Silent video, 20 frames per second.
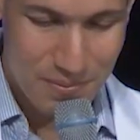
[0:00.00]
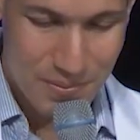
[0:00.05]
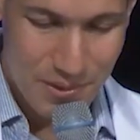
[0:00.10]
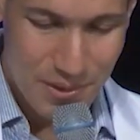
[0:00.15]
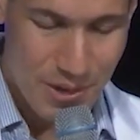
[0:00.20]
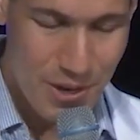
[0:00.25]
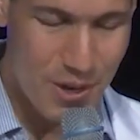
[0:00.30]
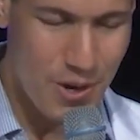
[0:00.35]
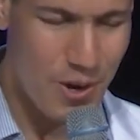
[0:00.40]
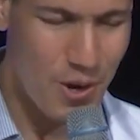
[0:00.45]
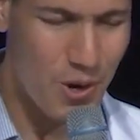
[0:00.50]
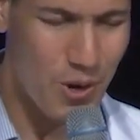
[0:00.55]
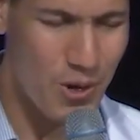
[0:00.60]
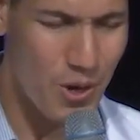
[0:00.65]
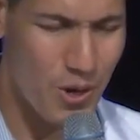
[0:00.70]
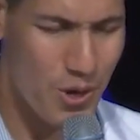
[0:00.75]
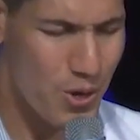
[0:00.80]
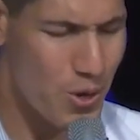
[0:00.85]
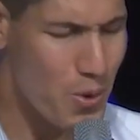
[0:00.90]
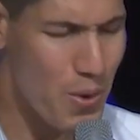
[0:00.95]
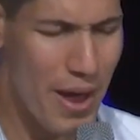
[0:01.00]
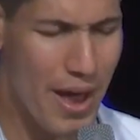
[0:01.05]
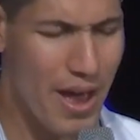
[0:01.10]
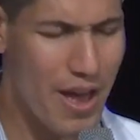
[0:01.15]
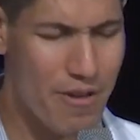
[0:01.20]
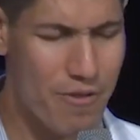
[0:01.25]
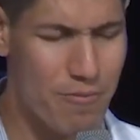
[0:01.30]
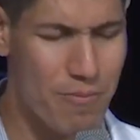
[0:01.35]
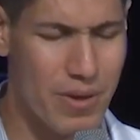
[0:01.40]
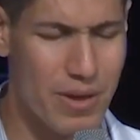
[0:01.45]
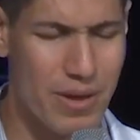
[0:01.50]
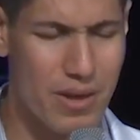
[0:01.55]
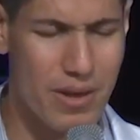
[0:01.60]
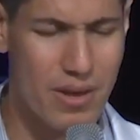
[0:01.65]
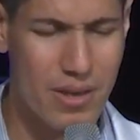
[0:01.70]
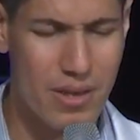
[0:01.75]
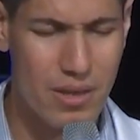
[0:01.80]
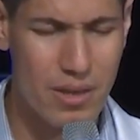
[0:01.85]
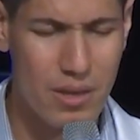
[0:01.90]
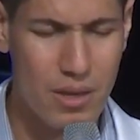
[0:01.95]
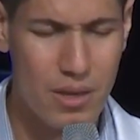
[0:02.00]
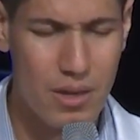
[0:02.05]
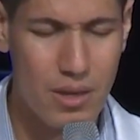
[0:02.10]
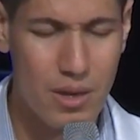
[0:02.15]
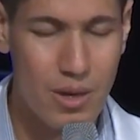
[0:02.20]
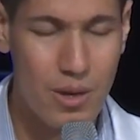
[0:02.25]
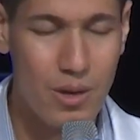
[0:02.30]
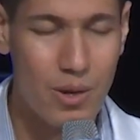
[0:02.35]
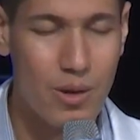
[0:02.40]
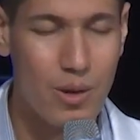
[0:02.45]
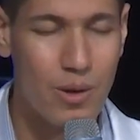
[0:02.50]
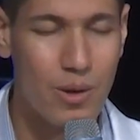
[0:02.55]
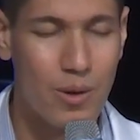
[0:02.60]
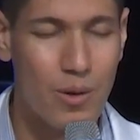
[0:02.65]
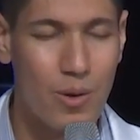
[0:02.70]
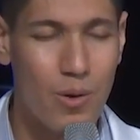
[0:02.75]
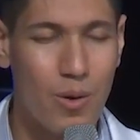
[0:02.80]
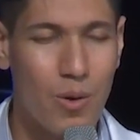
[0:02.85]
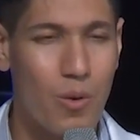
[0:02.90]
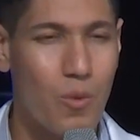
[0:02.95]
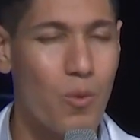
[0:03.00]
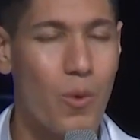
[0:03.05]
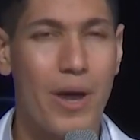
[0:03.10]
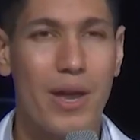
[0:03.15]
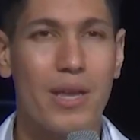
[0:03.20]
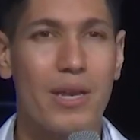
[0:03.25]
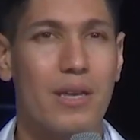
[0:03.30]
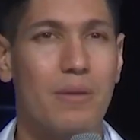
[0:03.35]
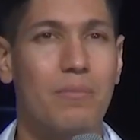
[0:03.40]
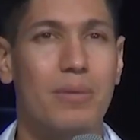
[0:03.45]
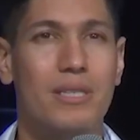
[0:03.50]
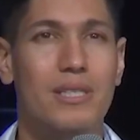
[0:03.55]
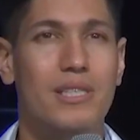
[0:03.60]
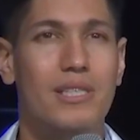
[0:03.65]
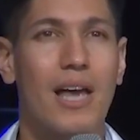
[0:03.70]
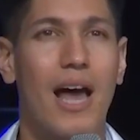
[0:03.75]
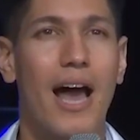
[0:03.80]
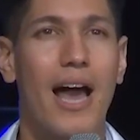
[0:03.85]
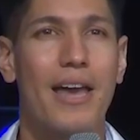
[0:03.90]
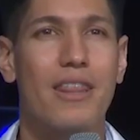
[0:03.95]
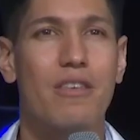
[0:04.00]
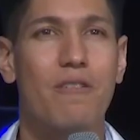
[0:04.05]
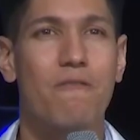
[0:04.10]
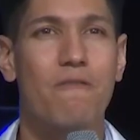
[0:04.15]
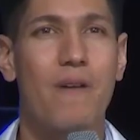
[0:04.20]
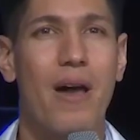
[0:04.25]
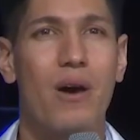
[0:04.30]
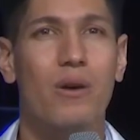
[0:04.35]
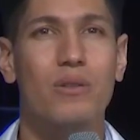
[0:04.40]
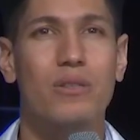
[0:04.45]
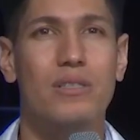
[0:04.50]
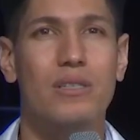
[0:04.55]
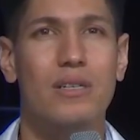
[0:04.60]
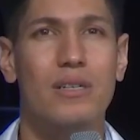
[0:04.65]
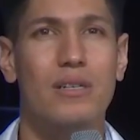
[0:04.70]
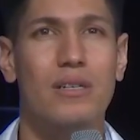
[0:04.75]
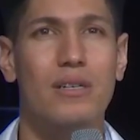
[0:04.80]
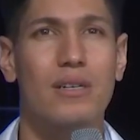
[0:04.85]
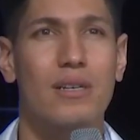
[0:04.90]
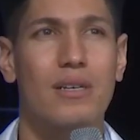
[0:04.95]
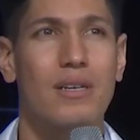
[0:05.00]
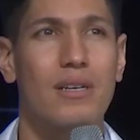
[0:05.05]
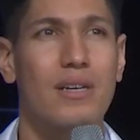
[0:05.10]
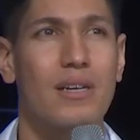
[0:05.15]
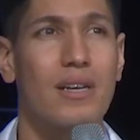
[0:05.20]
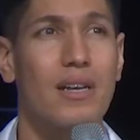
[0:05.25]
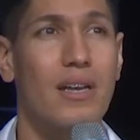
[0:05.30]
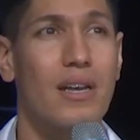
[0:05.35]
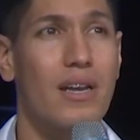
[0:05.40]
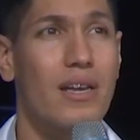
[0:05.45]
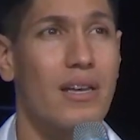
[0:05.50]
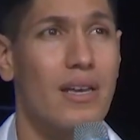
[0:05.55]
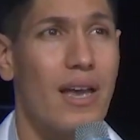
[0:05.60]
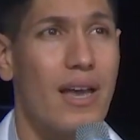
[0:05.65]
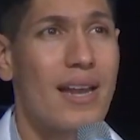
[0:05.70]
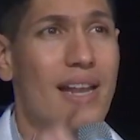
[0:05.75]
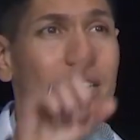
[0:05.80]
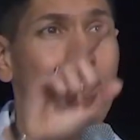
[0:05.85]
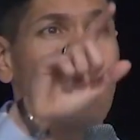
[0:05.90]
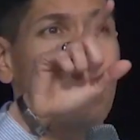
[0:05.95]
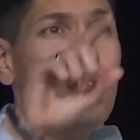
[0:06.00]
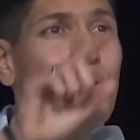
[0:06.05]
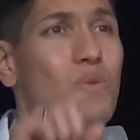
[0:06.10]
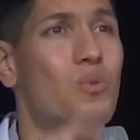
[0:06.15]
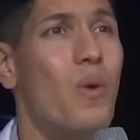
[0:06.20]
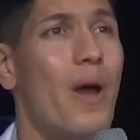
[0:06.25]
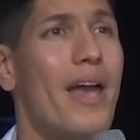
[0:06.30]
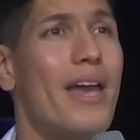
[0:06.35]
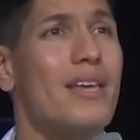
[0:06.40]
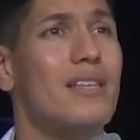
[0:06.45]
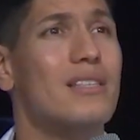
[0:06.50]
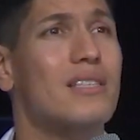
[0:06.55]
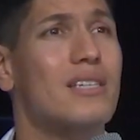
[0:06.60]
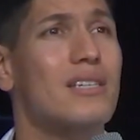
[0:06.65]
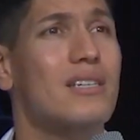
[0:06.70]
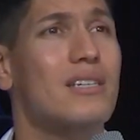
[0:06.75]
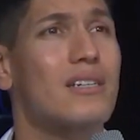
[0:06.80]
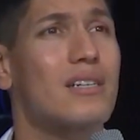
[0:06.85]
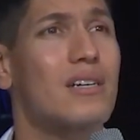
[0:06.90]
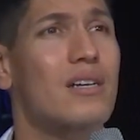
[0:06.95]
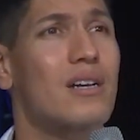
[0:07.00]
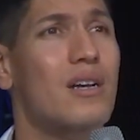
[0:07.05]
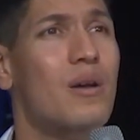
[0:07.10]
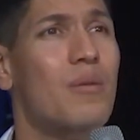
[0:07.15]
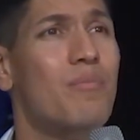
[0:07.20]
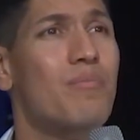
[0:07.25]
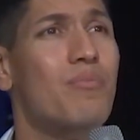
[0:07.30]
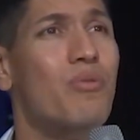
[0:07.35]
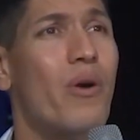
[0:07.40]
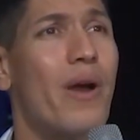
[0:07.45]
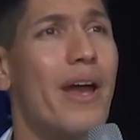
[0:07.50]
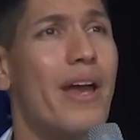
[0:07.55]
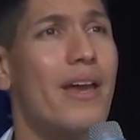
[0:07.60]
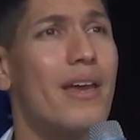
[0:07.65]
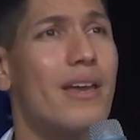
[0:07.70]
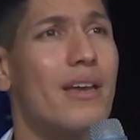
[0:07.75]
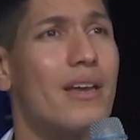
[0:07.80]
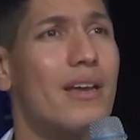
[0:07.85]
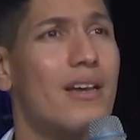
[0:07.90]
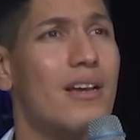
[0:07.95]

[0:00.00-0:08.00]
Here you have me, waiting beside the fountain. And as you wait, pray.